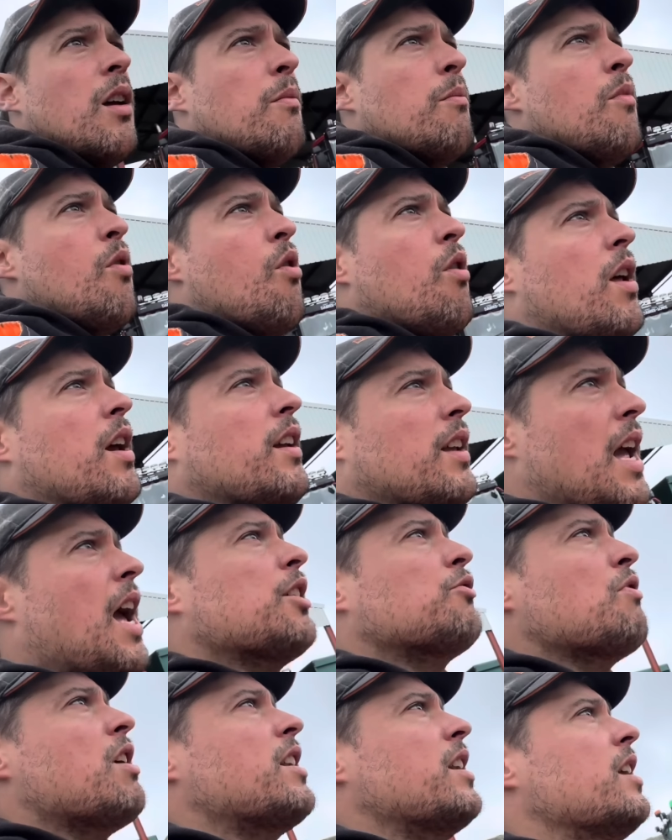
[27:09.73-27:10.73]
Morning. Yeah,
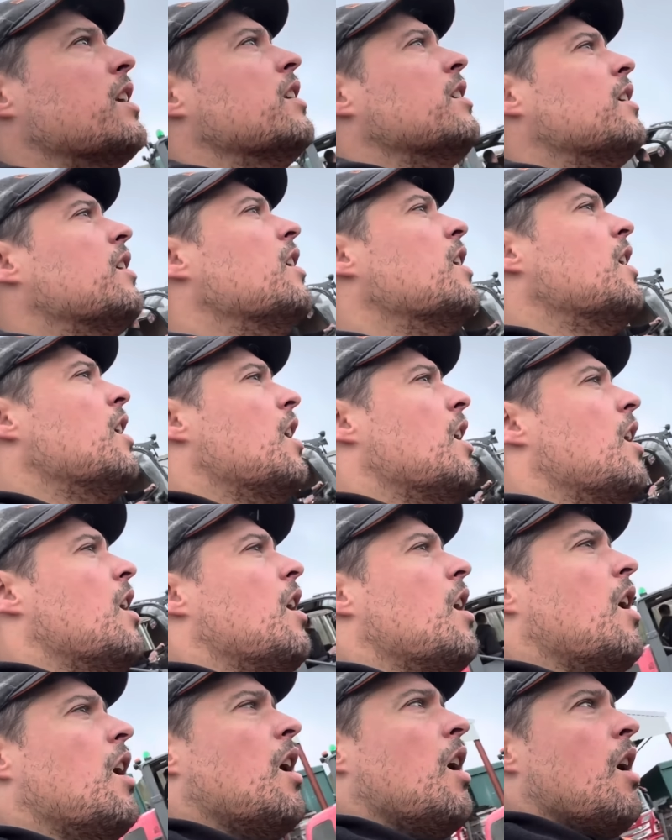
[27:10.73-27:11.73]
it's ready.
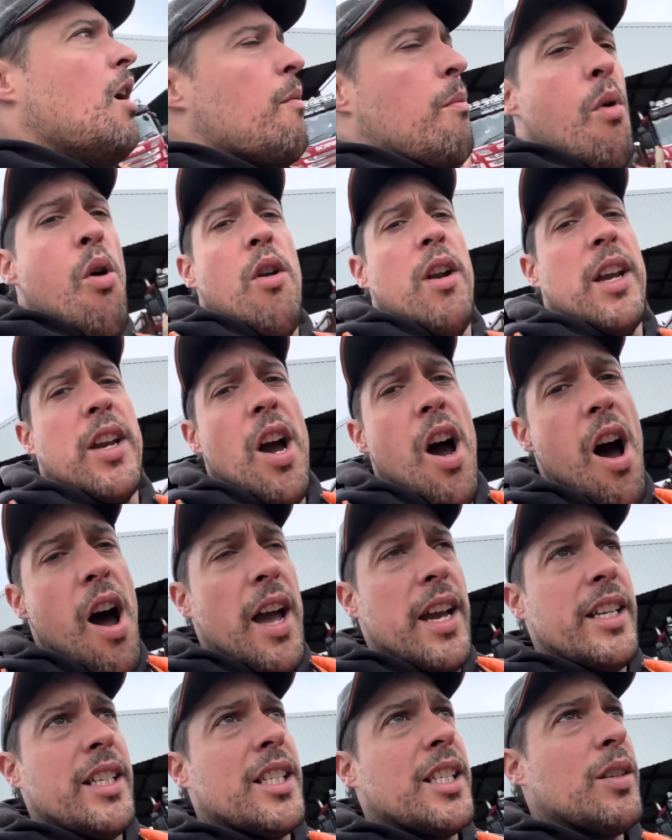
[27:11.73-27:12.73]
Morning,
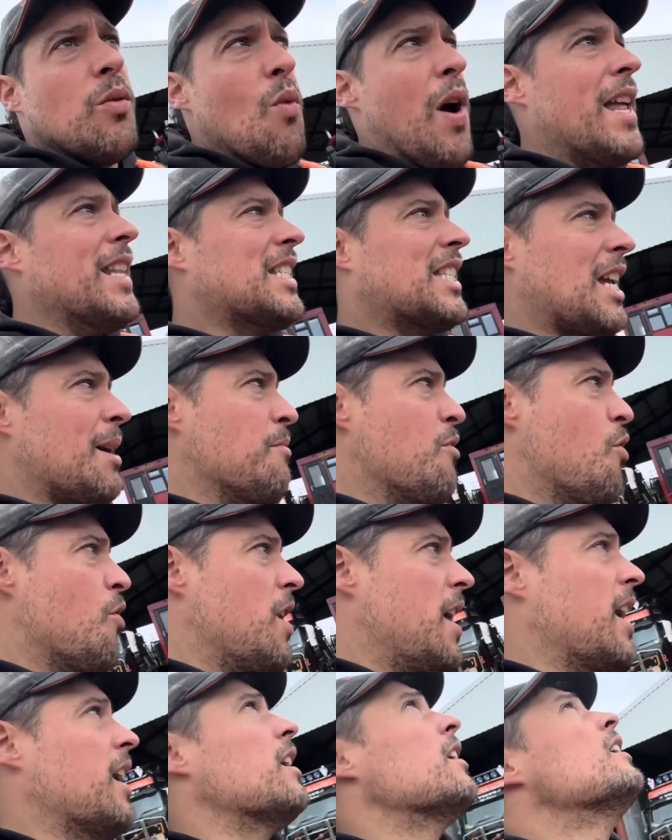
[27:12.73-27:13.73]
guys. Wednesday
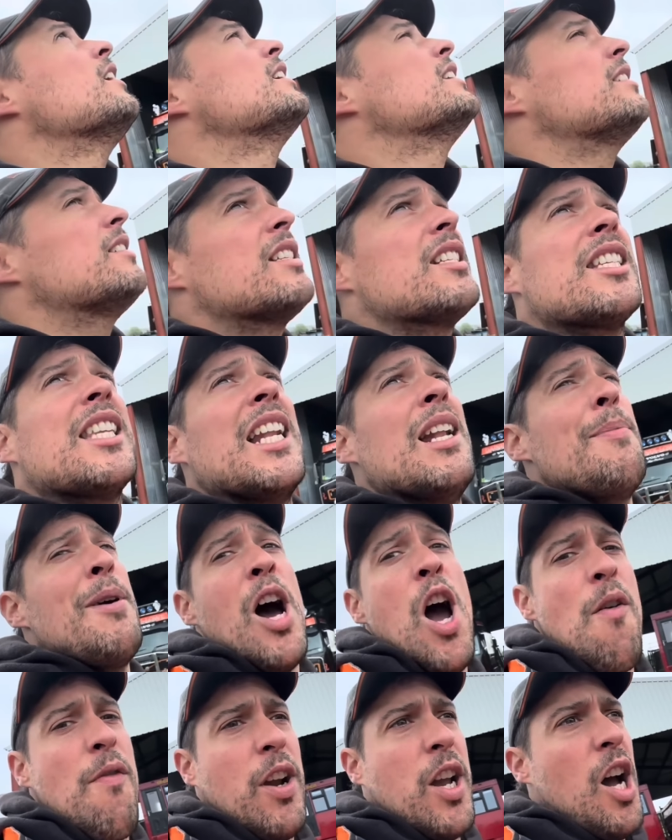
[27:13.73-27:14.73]
morning. Still a bit
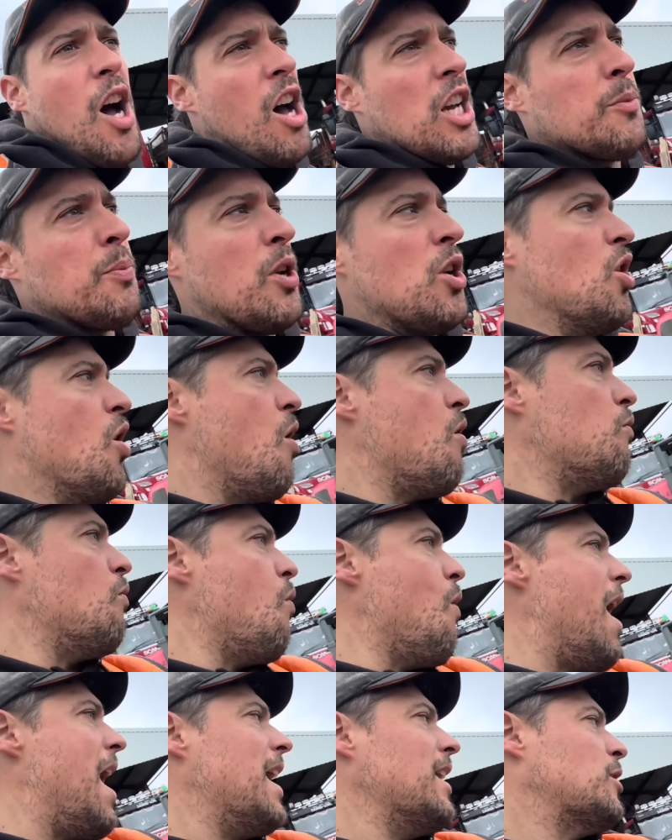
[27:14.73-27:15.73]
overcast, but not
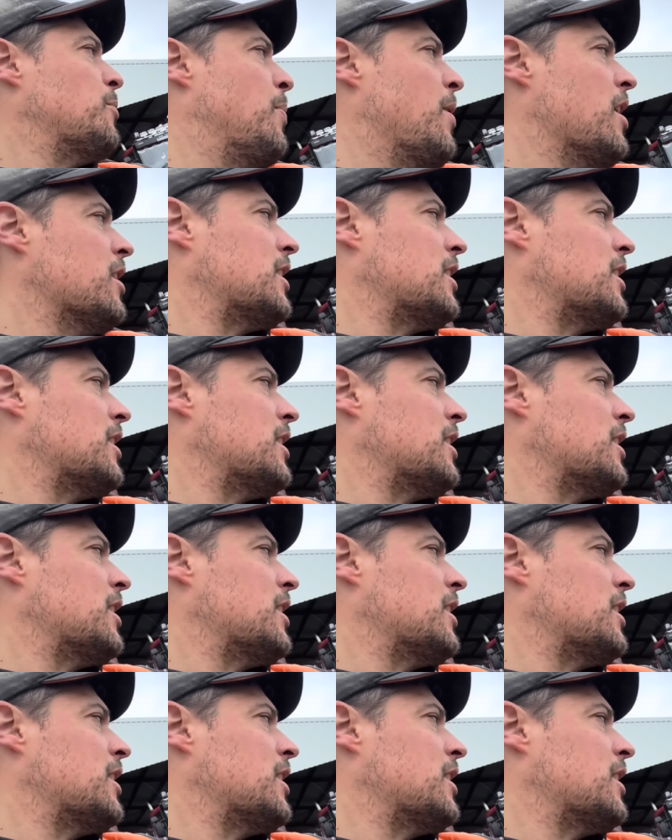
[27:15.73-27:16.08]
wet, per